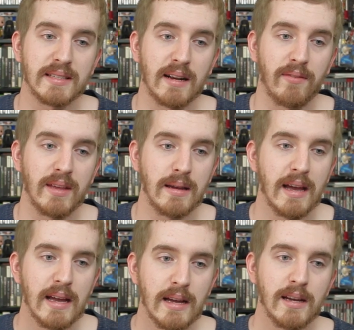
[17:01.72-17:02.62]
instead of
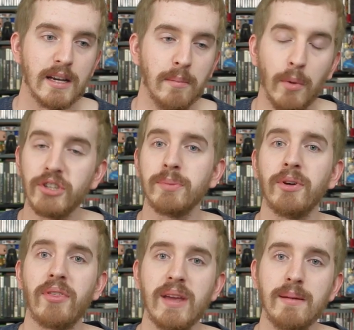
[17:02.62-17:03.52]
the
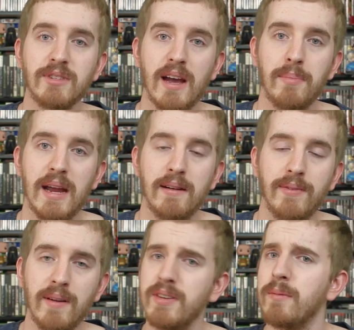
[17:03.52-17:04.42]
multiple themes I paid
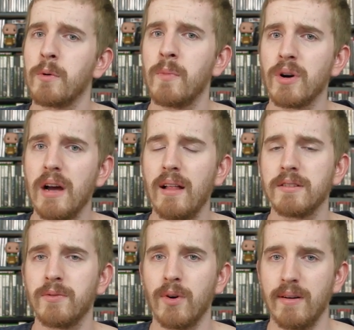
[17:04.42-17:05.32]
50 or more
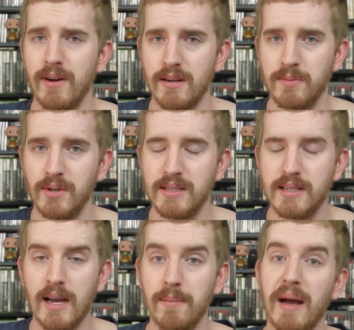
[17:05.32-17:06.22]
dollars for at various points
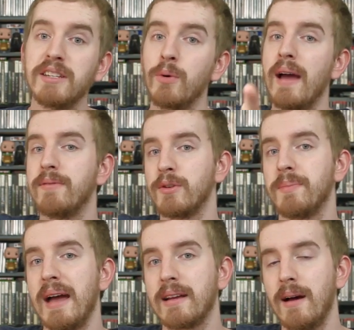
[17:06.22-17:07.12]
in time. I do have those
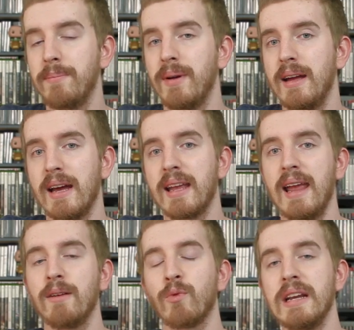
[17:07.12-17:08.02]
back up and I
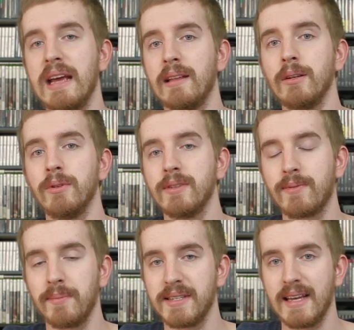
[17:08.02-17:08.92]
can re-download those
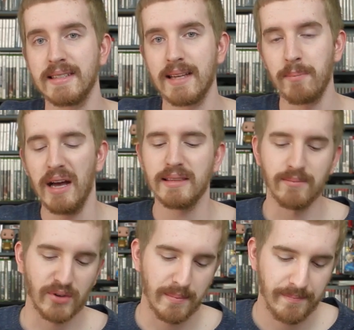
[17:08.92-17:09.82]
from the sites I bought
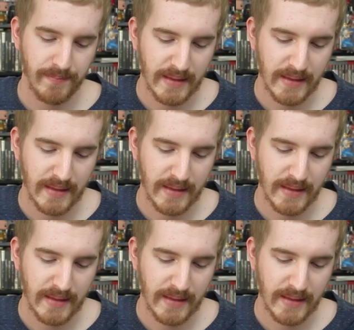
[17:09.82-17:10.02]
them from.